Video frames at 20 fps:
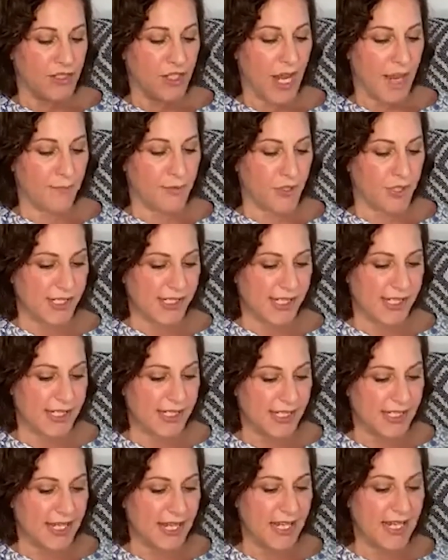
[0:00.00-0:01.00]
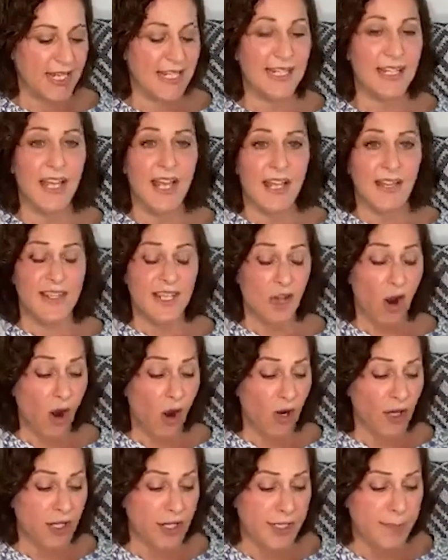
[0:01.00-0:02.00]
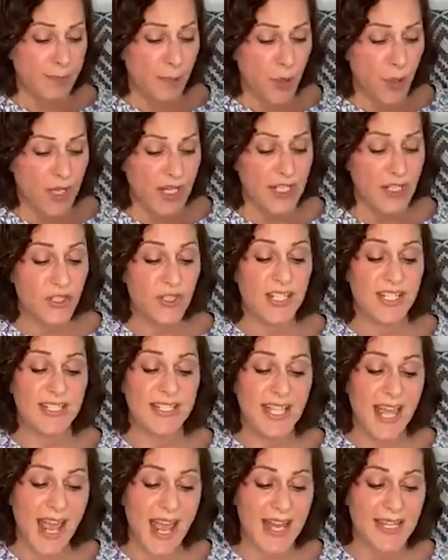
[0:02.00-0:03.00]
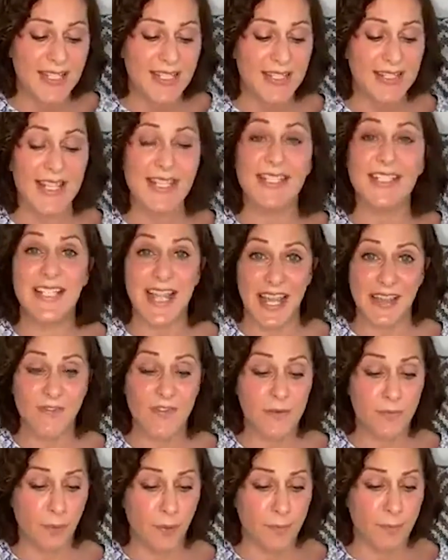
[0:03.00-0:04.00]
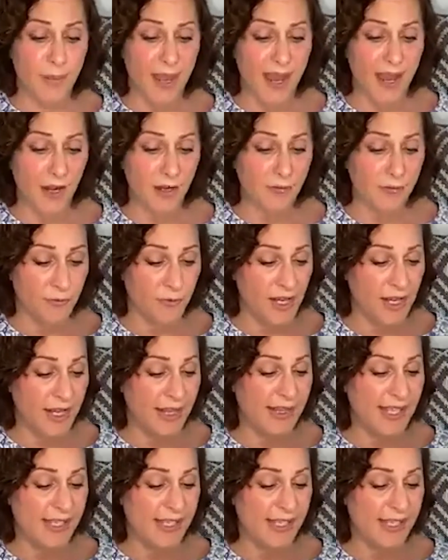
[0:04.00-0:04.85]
Chapter 16, the ark is put into the tent that David prepared for it,